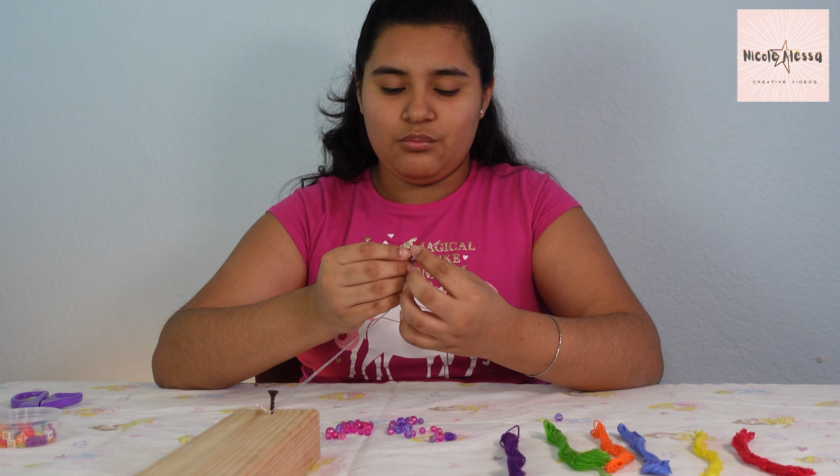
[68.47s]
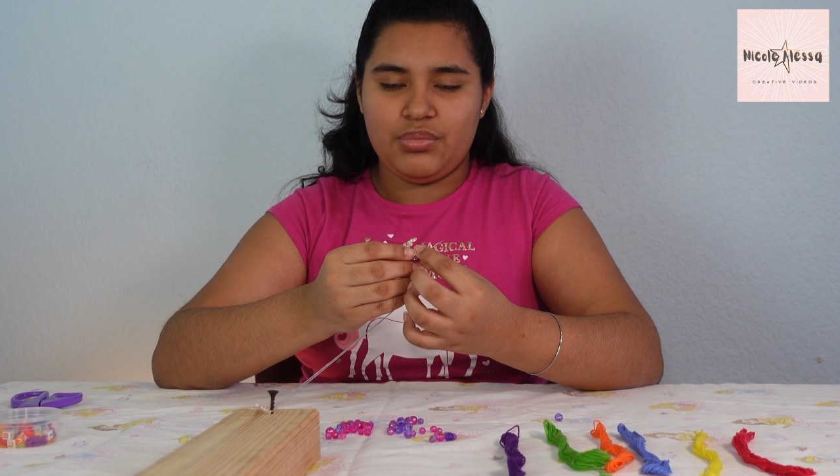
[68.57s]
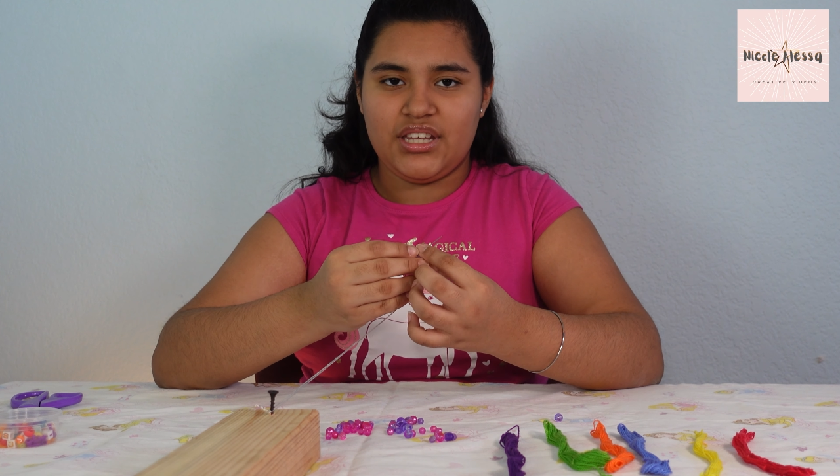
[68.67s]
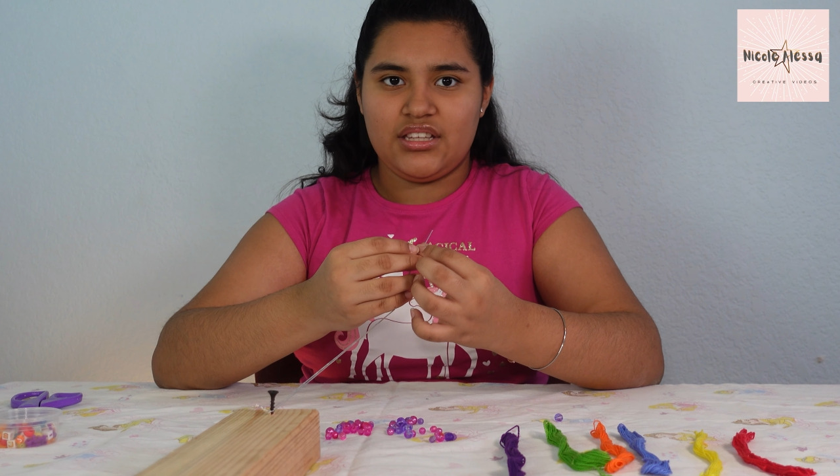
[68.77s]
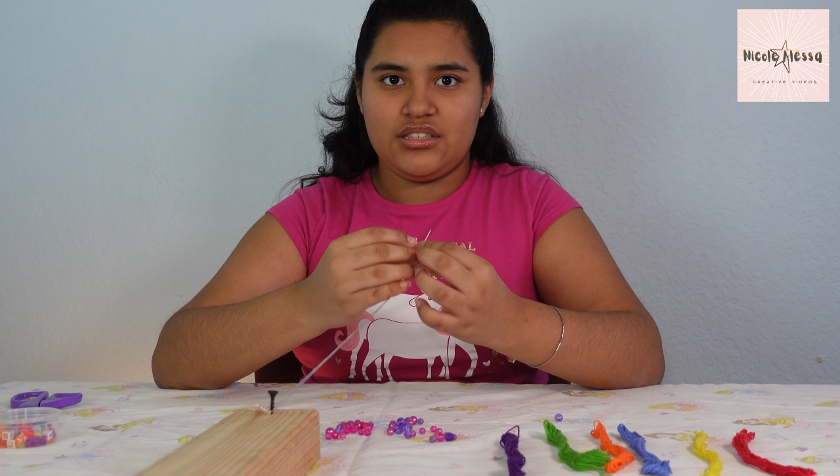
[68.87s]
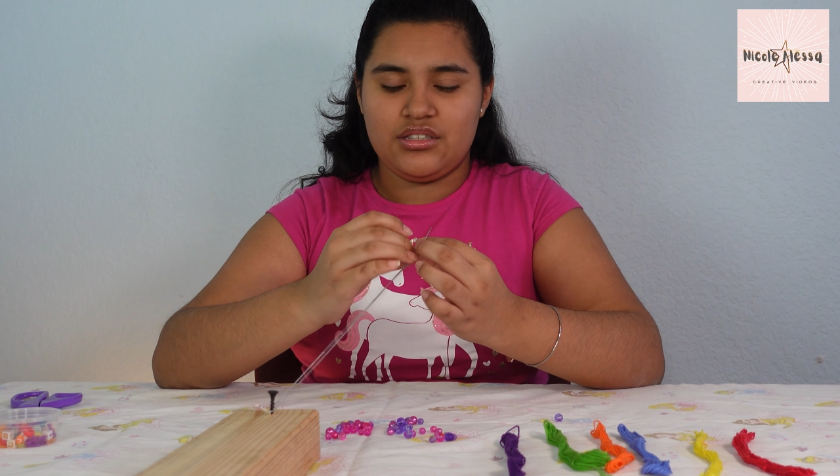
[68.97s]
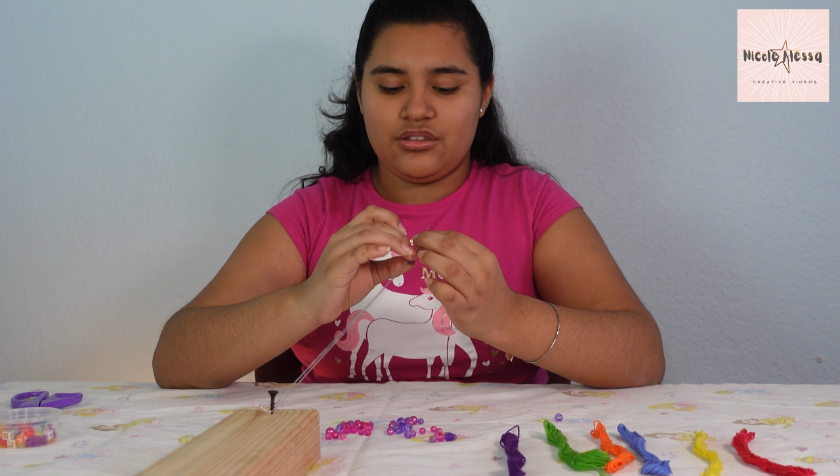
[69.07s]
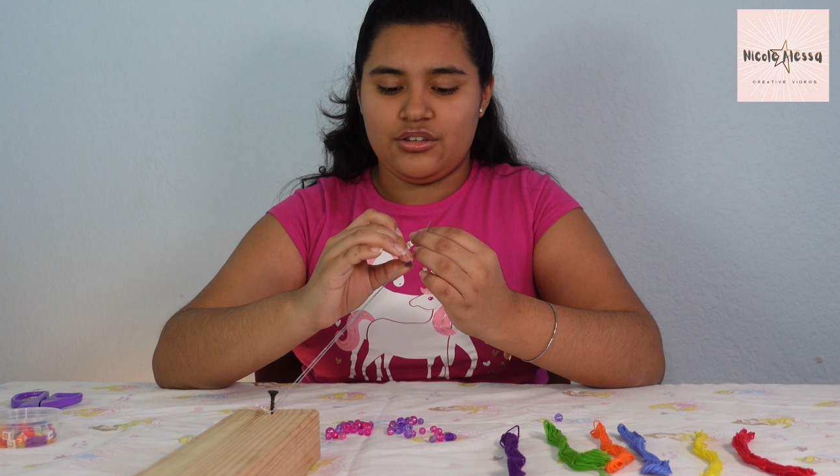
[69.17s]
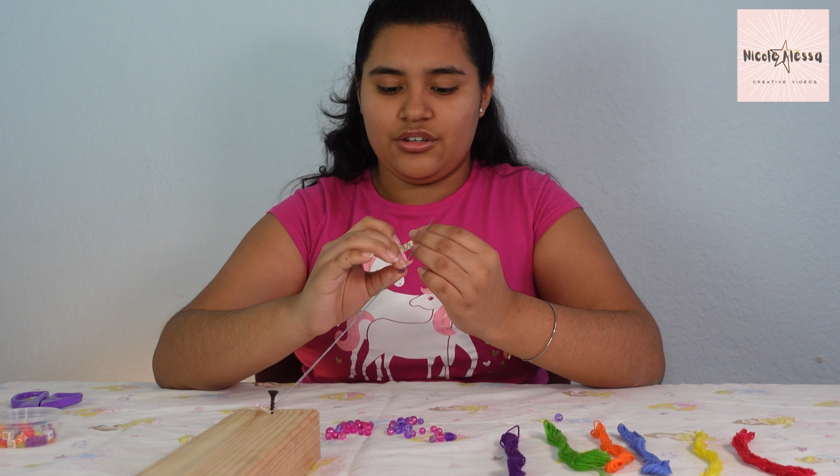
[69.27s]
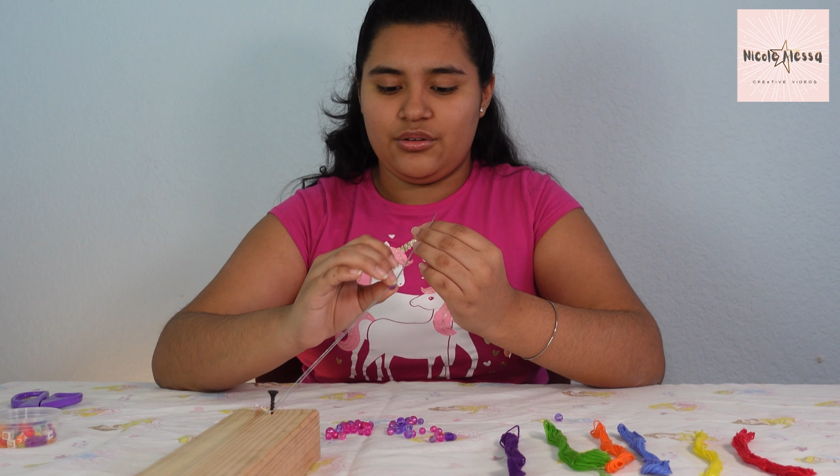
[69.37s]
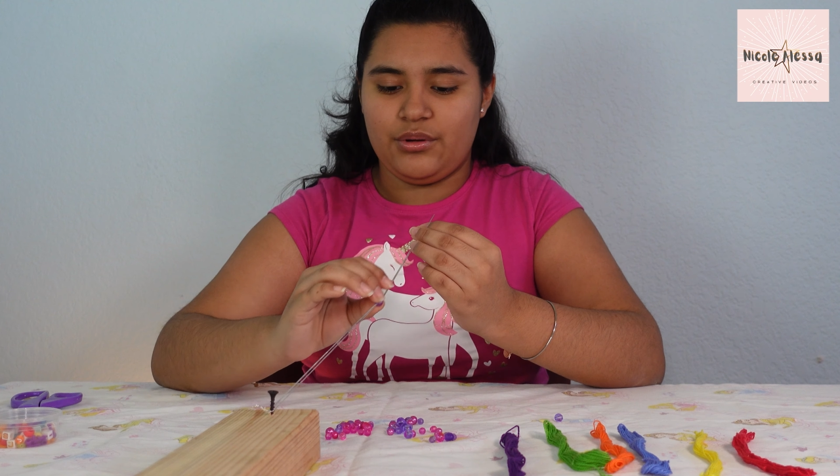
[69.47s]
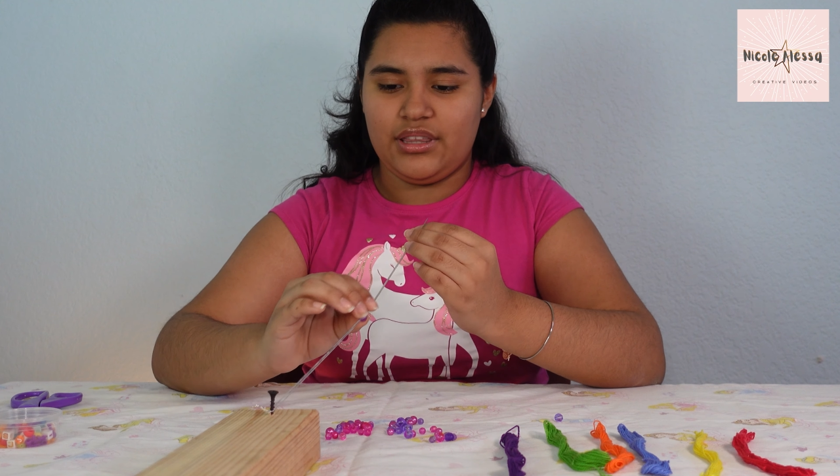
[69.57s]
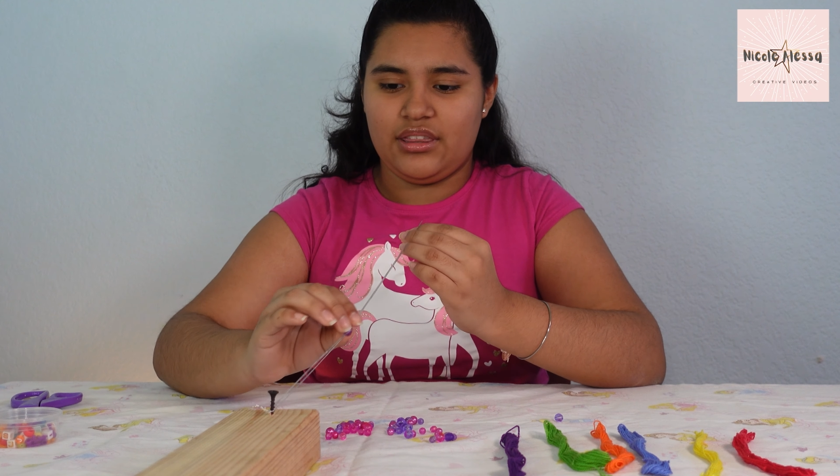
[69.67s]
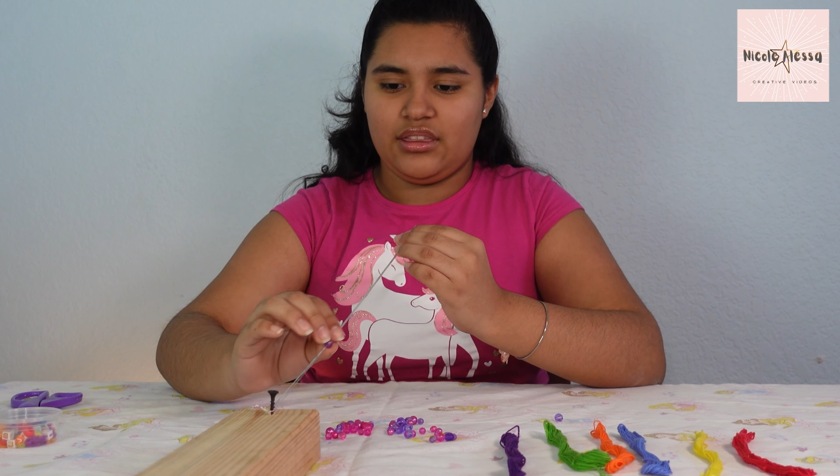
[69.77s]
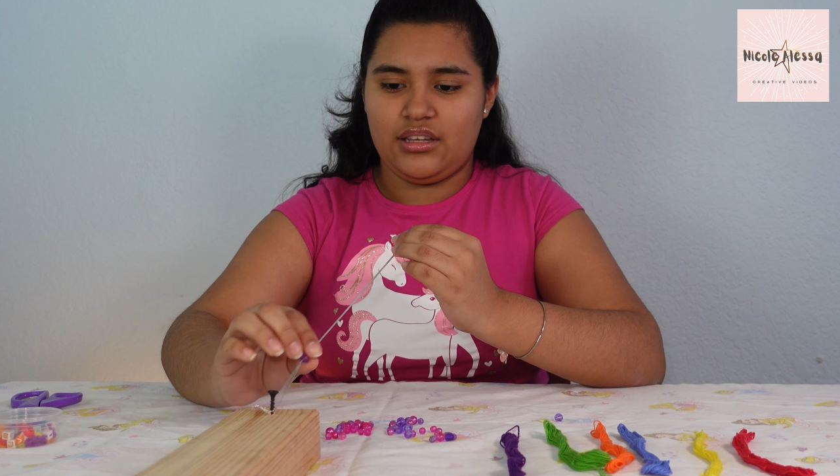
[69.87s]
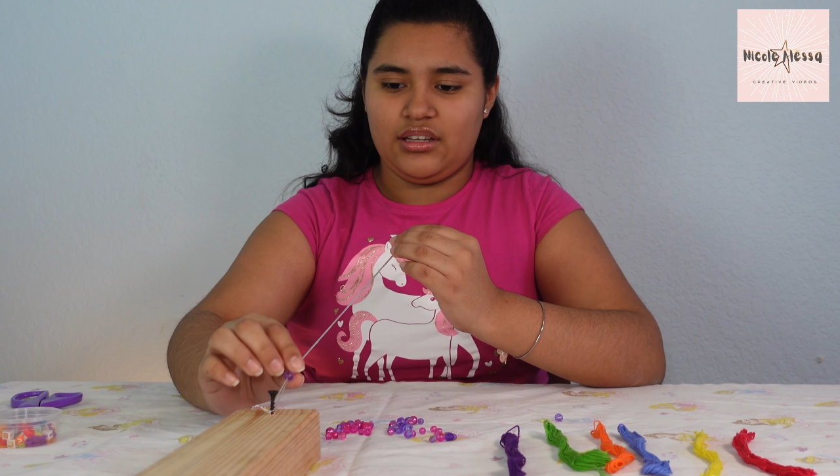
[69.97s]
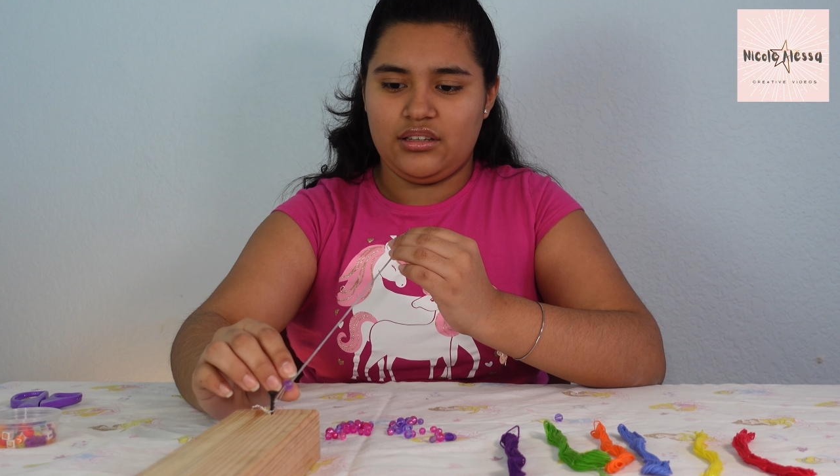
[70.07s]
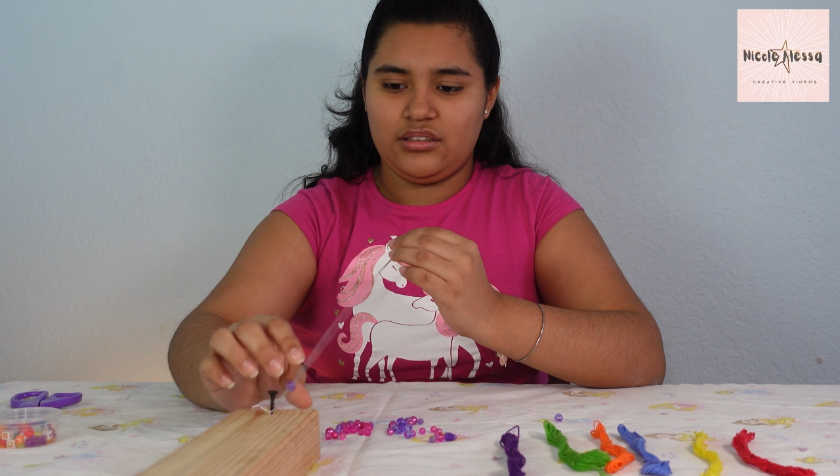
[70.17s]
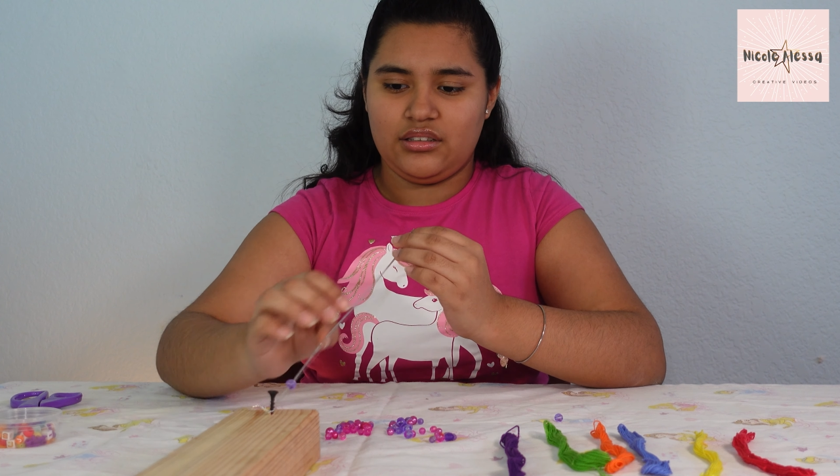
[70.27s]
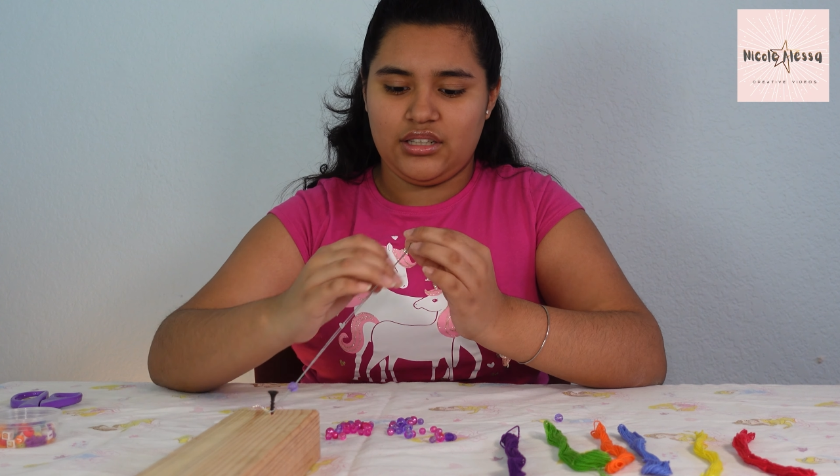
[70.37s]
beads through with the
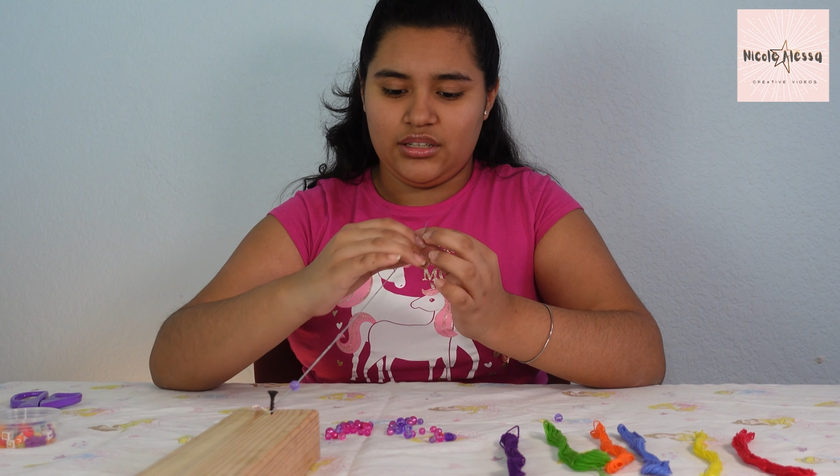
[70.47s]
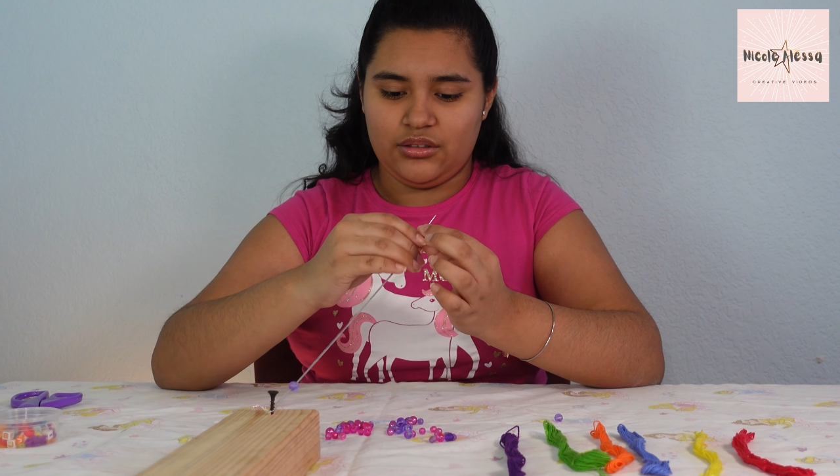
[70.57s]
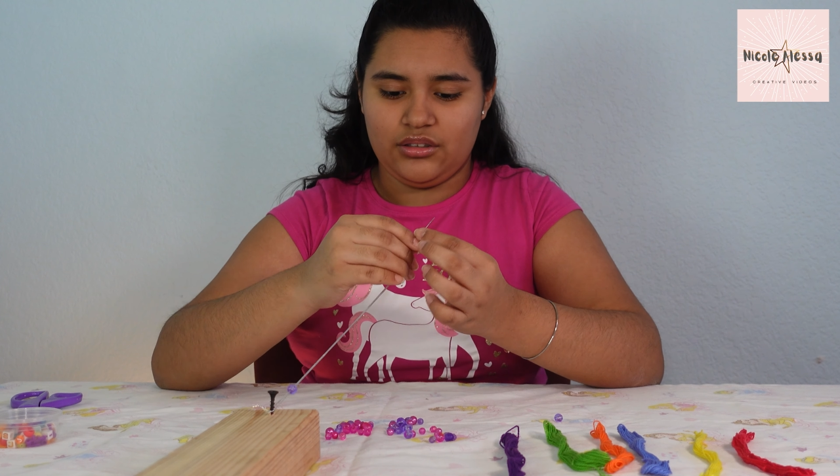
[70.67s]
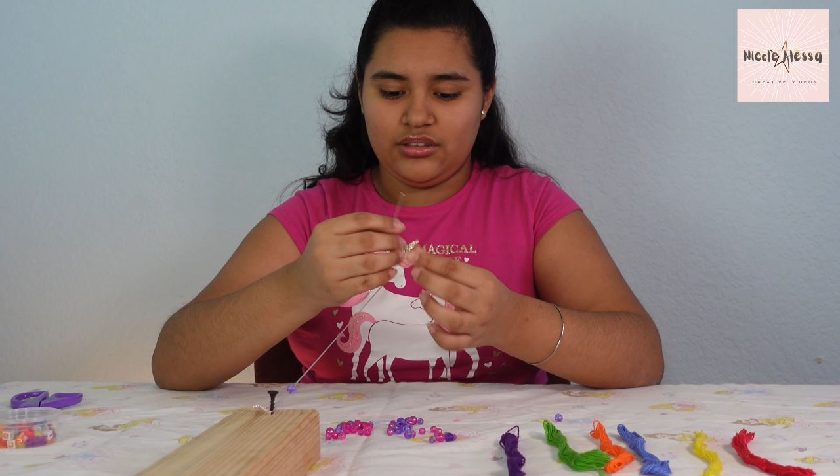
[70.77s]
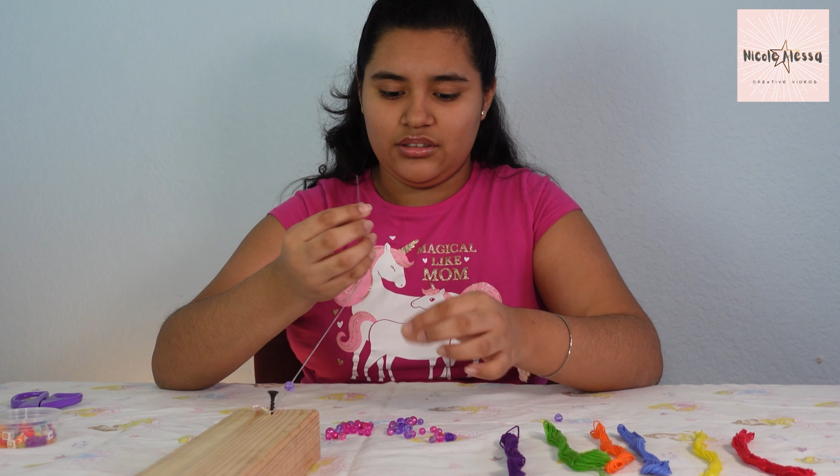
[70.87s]
needle.